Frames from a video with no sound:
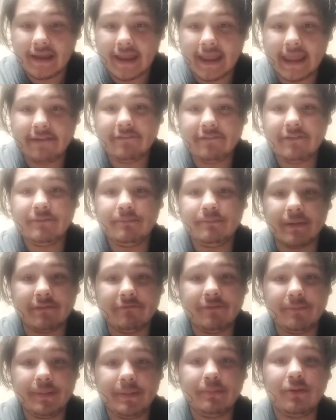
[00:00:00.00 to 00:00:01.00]
And, and
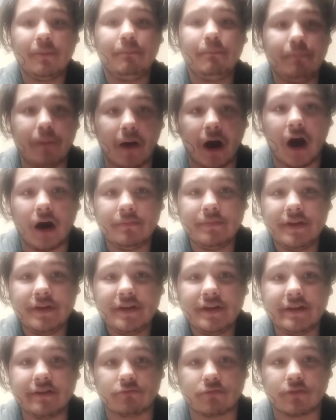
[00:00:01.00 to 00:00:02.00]
when people bombed
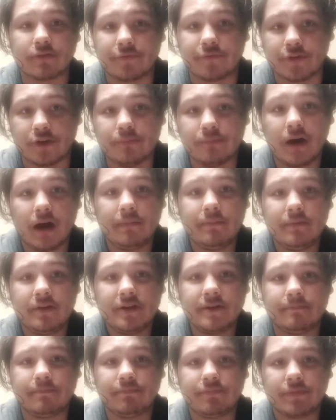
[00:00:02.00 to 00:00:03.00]
it, review bombed
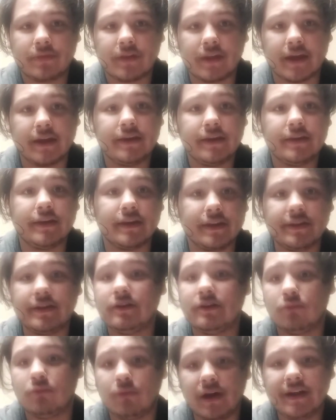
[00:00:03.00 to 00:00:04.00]
it, in, in
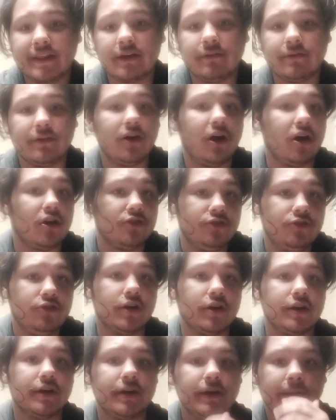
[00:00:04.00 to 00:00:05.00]
the way that we all
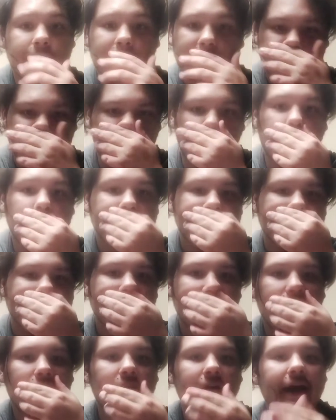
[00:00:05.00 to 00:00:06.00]
should, calling
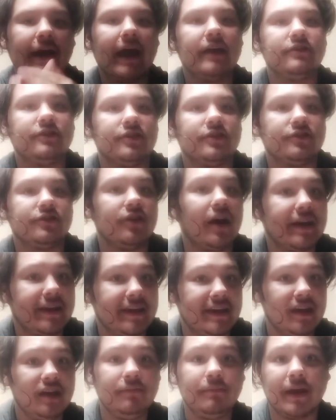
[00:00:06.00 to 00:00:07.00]
it out as it's not
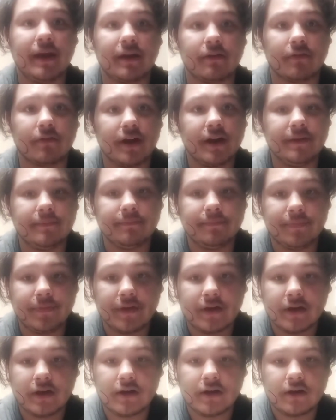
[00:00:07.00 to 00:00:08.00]
He-Man, right?
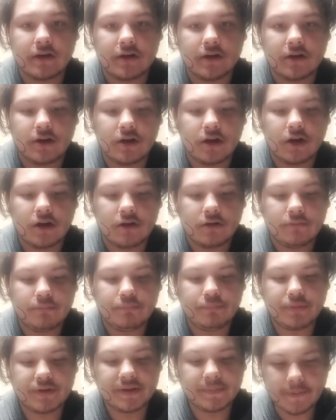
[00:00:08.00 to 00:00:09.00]

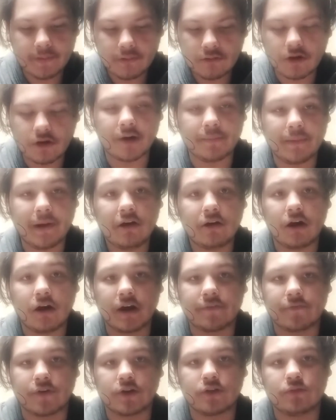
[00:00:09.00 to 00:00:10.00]
But the people who called him out
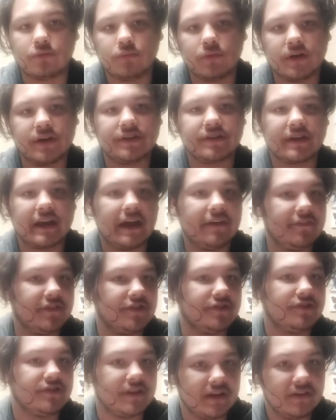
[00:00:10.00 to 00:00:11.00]
on it first was
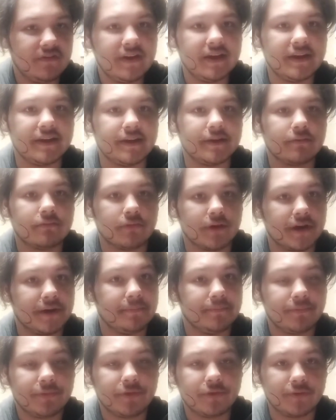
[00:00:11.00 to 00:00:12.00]
Clownfish TV,
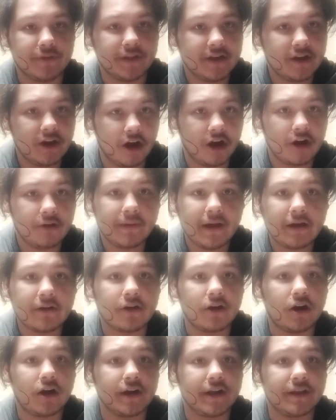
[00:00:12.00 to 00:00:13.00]
right? When they called him out
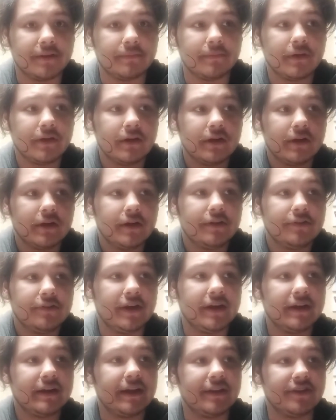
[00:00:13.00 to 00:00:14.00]
on it,
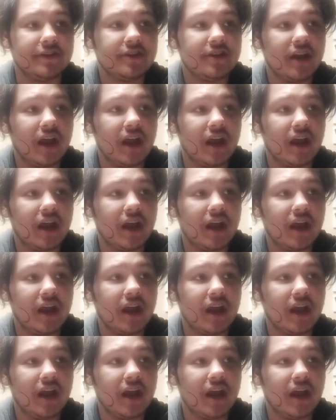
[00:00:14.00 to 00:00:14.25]
saying like, this is